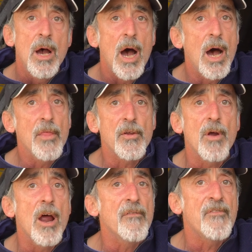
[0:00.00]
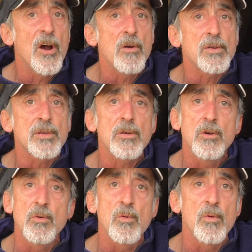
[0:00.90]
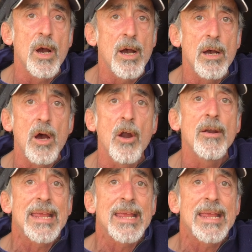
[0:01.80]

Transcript: There are folks who are